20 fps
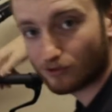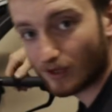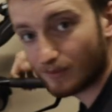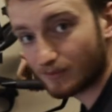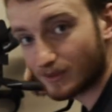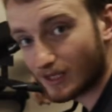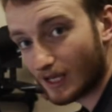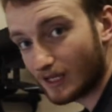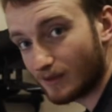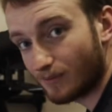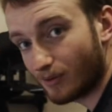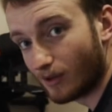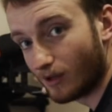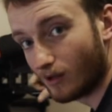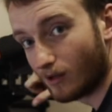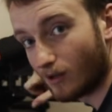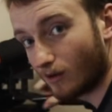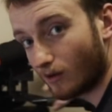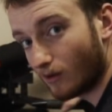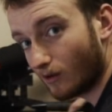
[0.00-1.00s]
grip tape
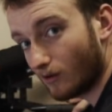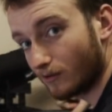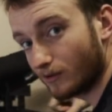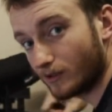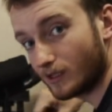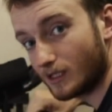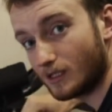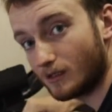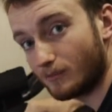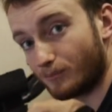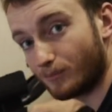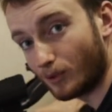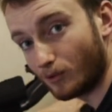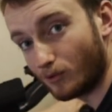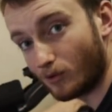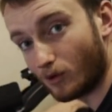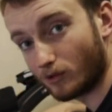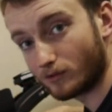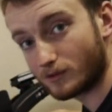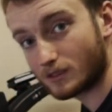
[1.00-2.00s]
on the
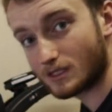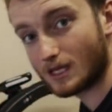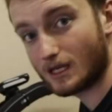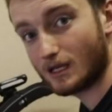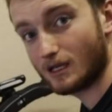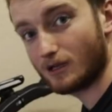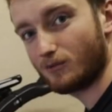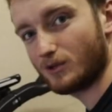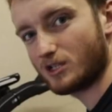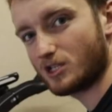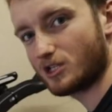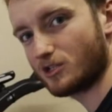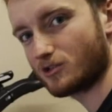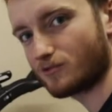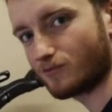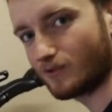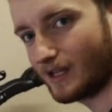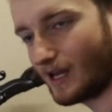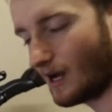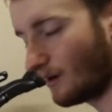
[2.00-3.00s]
bullhorns here, which just
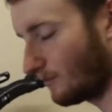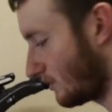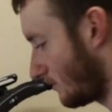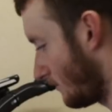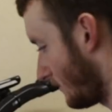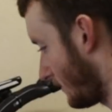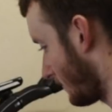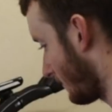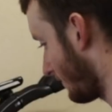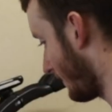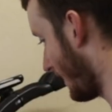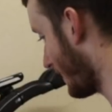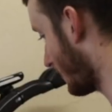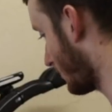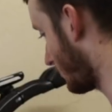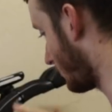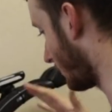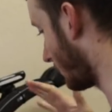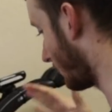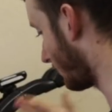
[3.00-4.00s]
really helps with some
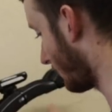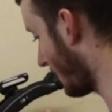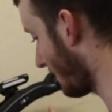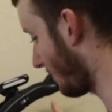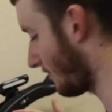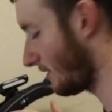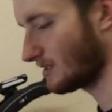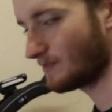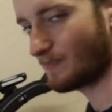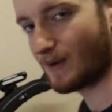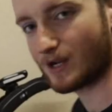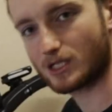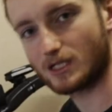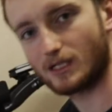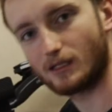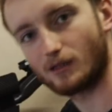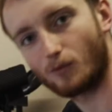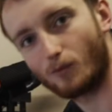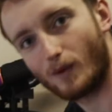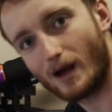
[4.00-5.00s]
extra grip, especially
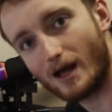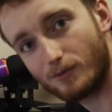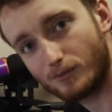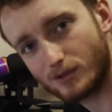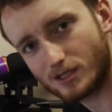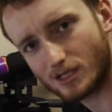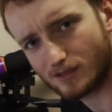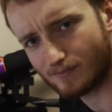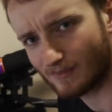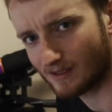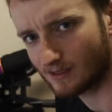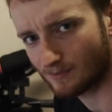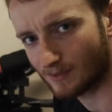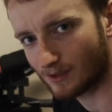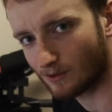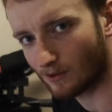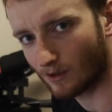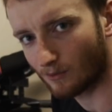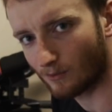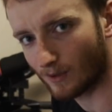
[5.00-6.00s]
in the wet, which is meant to be
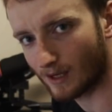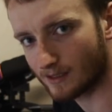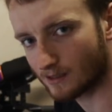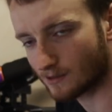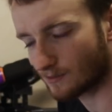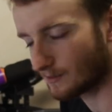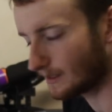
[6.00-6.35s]
quite wet this